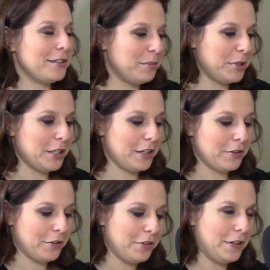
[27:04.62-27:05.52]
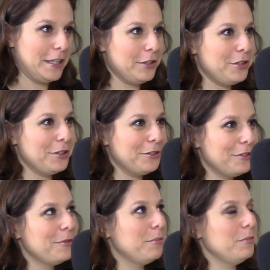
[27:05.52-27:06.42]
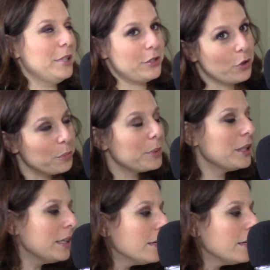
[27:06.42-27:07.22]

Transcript: it'll be like the thing you do. Let's hope.